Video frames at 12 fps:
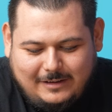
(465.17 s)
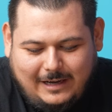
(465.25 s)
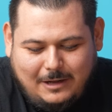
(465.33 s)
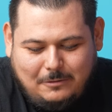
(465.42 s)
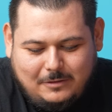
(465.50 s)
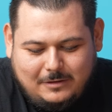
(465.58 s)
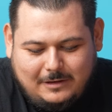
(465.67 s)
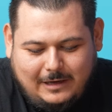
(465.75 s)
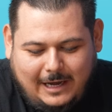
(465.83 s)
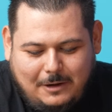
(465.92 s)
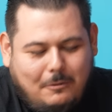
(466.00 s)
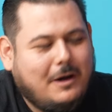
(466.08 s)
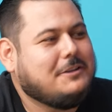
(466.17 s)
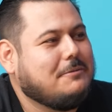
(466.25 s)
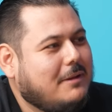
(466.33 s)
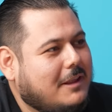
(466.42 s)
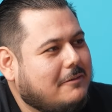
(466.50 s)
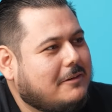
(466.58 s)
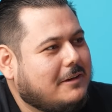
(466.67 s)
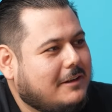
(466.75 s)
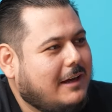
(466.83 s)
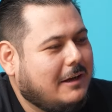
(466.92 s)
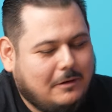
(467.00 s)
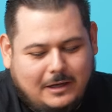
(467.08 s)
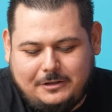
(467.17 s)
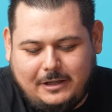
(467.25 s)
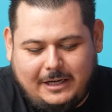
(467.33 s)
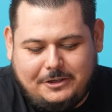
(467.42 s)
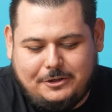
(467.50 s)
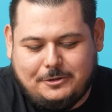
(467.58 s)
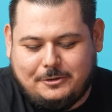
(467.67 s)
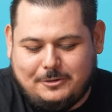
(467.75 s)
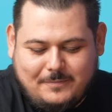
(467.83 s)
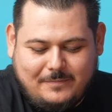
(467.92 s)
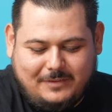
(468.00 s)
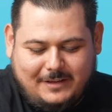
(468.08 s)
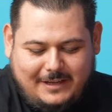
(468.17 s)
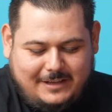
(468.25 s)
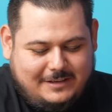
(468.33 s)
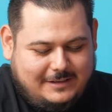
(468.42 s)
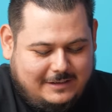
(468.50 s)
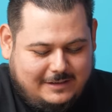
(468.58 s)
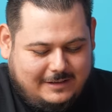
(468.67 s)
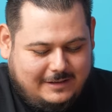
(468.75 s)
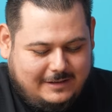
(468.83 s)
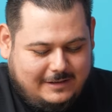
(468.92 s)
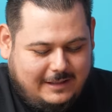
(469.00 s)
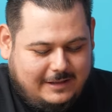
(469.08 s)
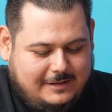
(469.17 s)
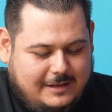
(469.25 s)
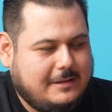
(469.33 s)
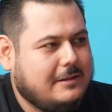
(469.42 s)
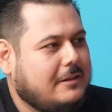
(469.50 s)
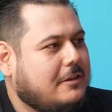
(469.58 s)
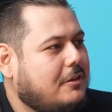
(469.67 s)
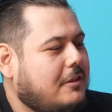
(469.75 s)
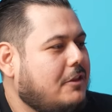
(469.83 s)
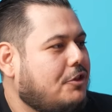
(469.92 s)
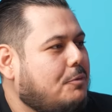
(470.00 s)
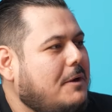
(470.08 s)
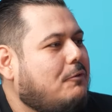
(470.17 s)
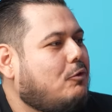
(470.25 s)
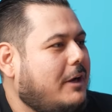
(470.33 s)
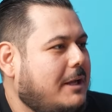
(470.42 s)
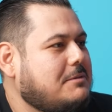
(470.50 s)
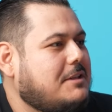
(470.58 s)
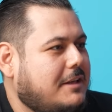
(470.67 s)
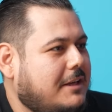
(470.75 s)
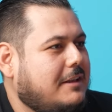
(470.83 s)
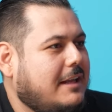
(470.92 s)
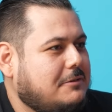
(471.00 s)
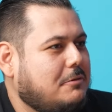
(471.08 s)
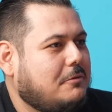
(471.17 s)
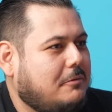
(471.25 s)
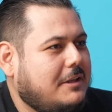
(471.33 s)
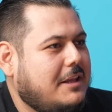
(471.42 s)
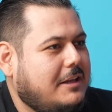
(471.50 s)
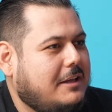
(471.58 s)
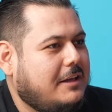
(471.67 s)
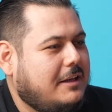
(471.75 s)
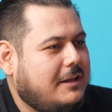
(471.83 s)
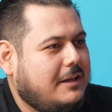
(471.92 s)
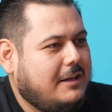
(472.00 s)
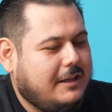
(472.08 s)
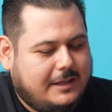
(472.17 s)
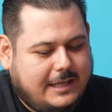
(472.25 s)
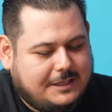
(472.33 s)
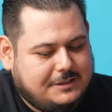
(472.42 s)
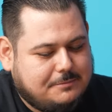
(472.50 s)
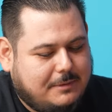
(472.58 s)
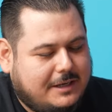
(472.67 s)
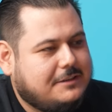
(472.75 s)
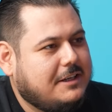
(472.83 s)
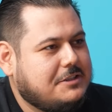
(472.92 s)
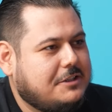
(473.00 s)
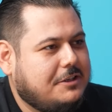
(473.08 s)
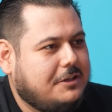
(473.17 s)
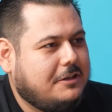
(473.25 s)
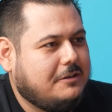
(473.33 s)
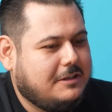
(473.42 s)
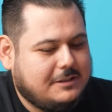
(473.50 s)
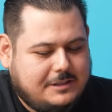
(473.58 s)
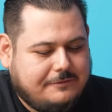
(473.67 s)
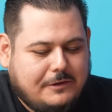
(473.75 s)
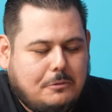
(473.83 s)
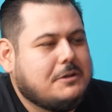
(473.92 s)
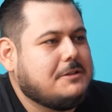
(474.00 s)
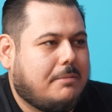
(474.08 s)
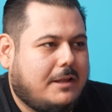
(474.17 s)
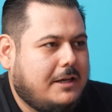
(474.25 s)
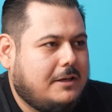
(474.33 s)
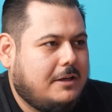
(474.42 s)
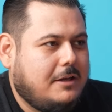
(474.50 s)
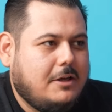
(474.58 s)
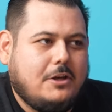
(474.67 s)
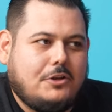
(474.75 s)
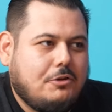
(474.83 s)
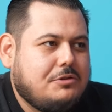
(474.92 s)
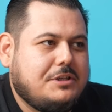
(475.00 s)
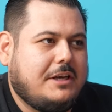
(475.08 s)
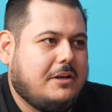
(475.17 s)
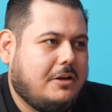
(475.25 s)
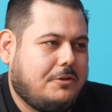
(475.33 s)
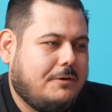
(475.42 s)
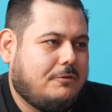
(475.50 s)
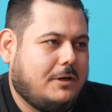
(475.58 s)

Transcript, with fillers: I I want to believe it. I I, I do. And like, yeah, the, the three frames thing, that's what really catches my attention, you know? Because if it was a plane, you'd see it in all three